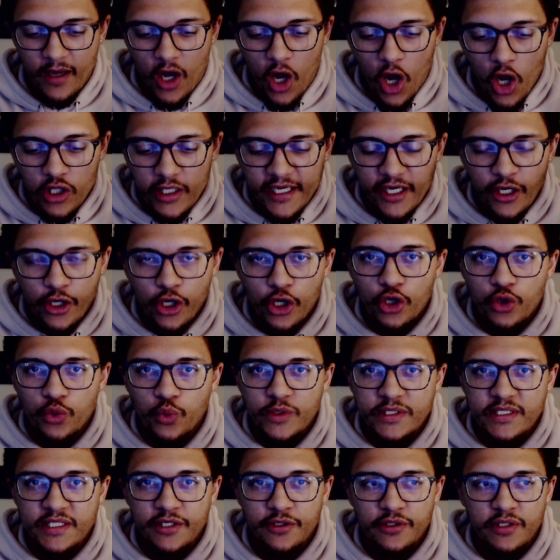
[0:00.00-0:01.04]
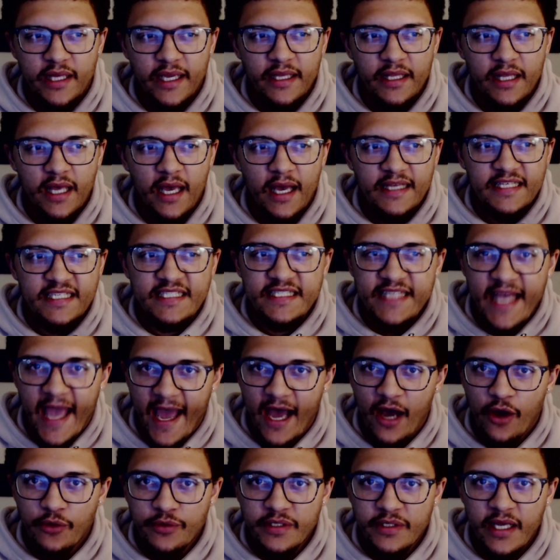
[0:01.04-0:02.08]
all I heard was there like a
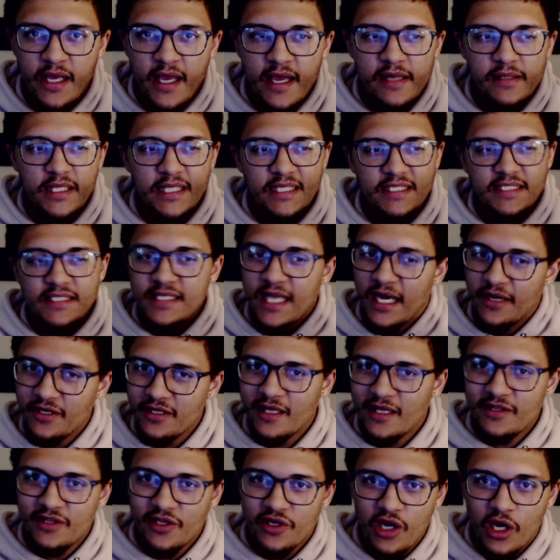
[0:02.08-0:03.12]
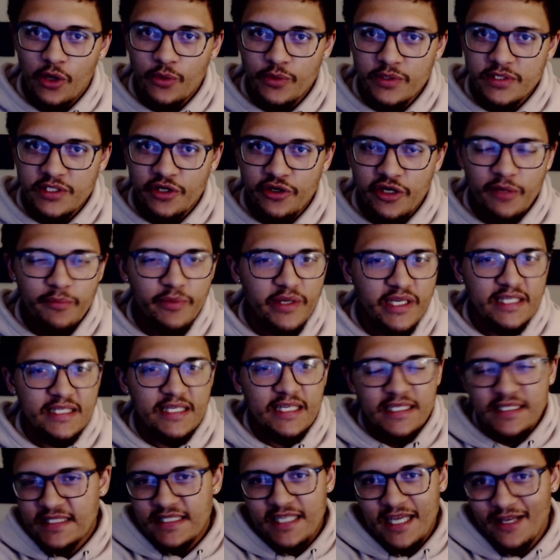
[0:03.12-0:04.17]
sound that sounded like the car was turning, but it
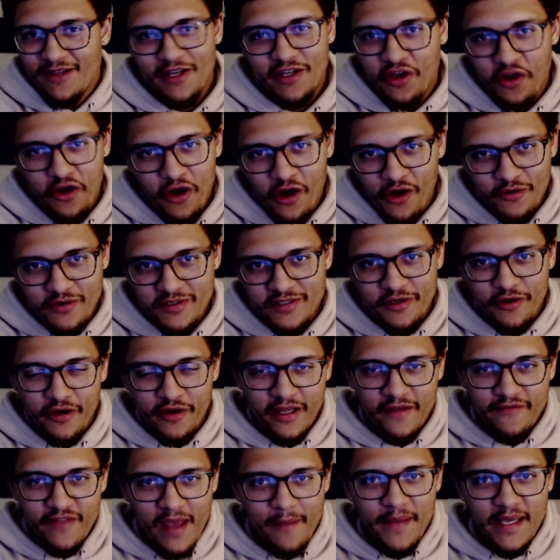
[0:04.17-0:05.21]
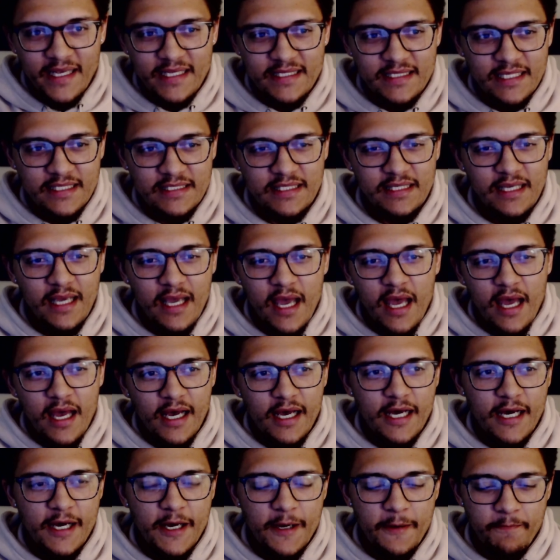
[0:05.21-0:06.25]
didn't sound like a car was turning, if that makes sense.
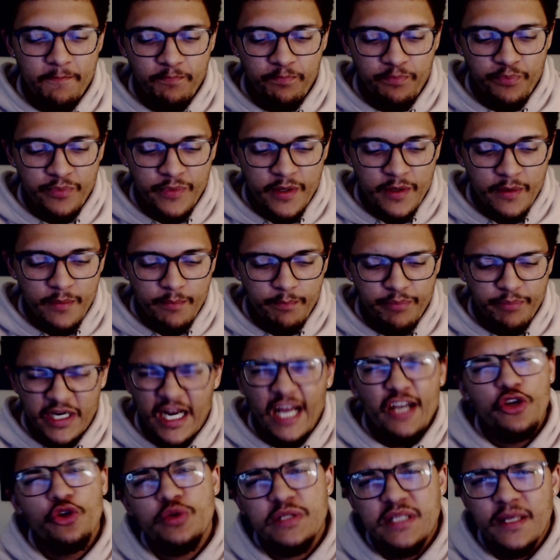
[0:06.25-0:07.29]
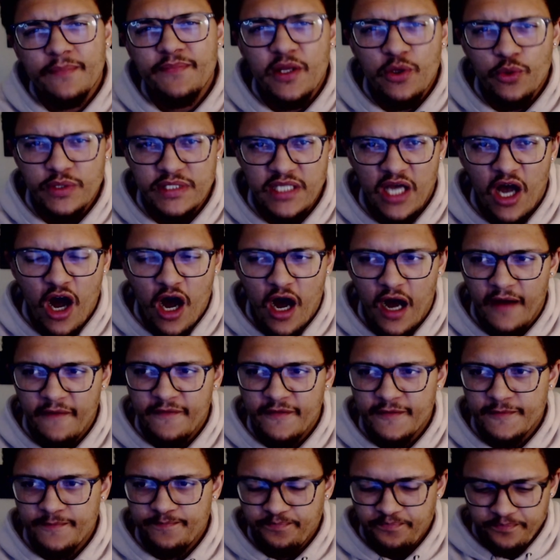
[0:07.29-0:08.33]
Um, but I knew something was
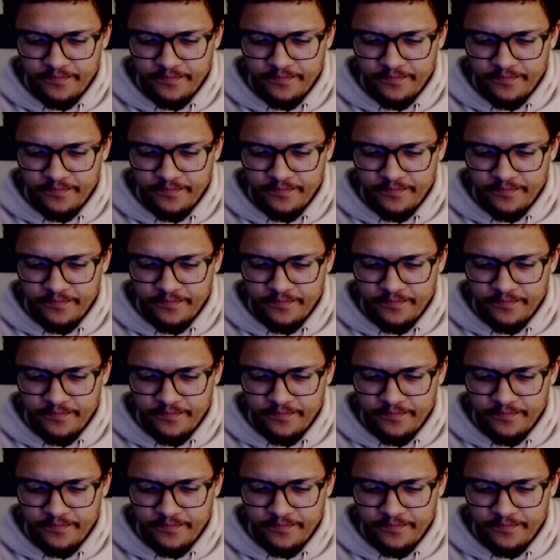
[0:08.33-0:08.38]
off.